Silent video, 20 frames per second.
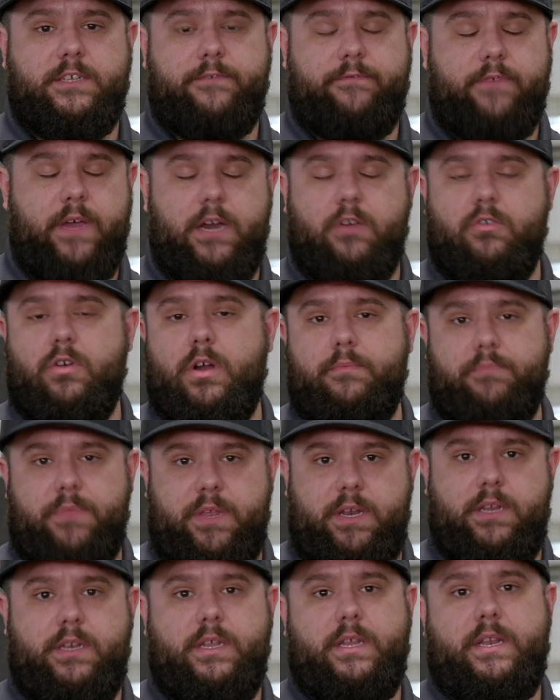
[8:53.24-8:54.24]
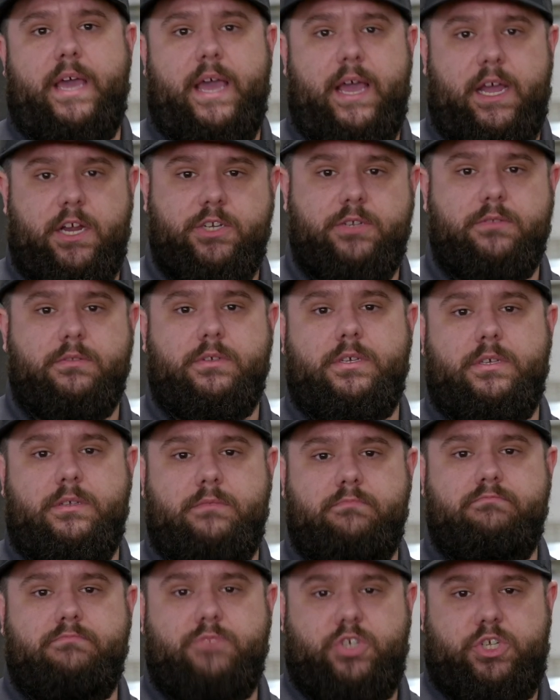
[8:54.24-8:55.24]
to fire up than it did to
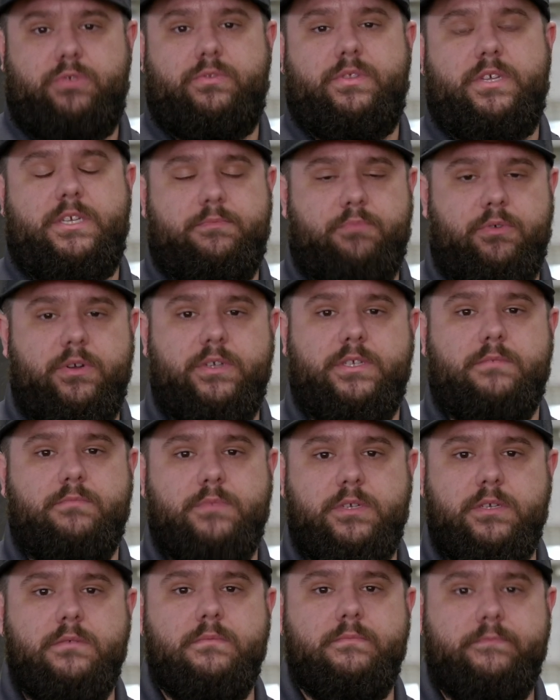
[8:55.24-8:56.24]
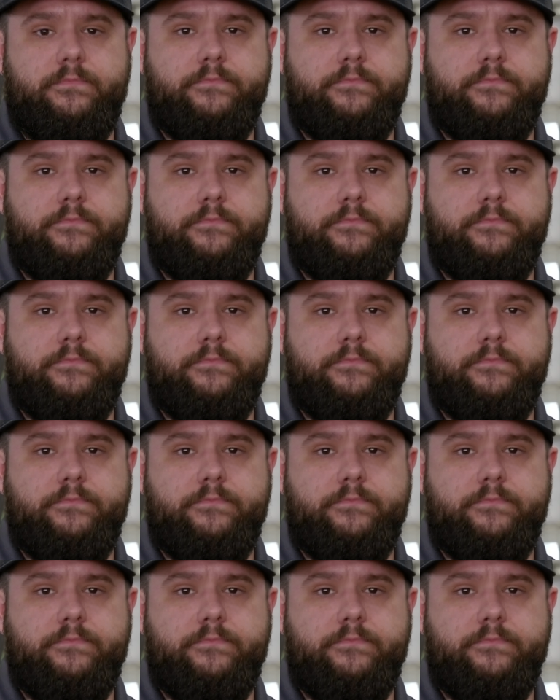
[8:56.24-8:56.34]
actually shoot these prisms.